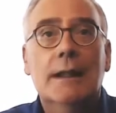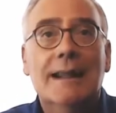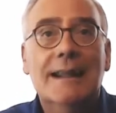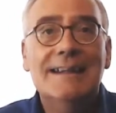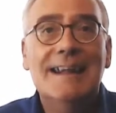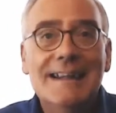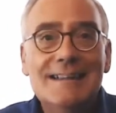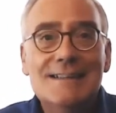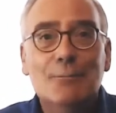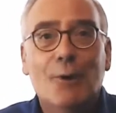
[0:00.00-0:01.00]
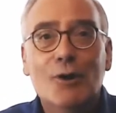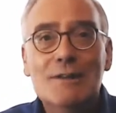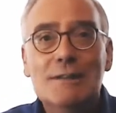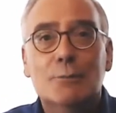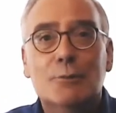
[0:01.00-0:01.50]
it is
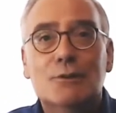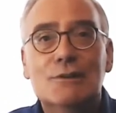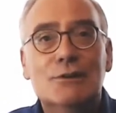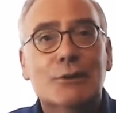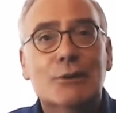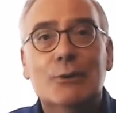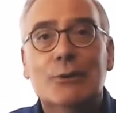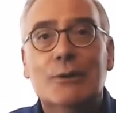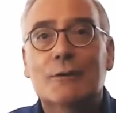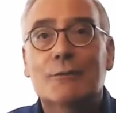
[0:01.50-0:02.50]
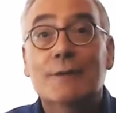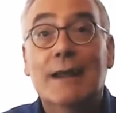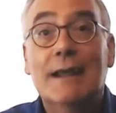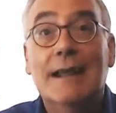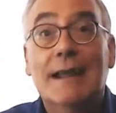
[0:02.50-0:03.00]
possible to
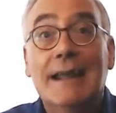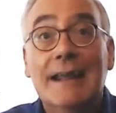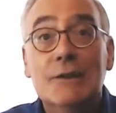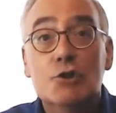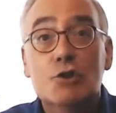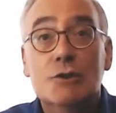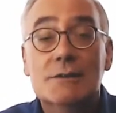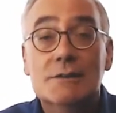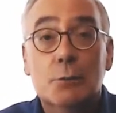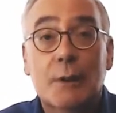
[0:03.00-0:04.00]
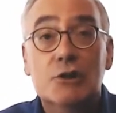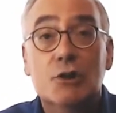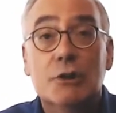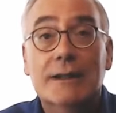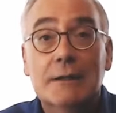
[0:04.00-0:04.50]
configure each
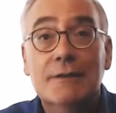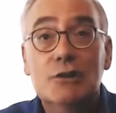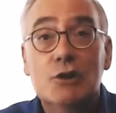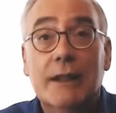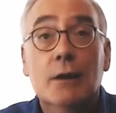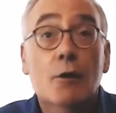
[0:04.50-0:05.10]
switch individually,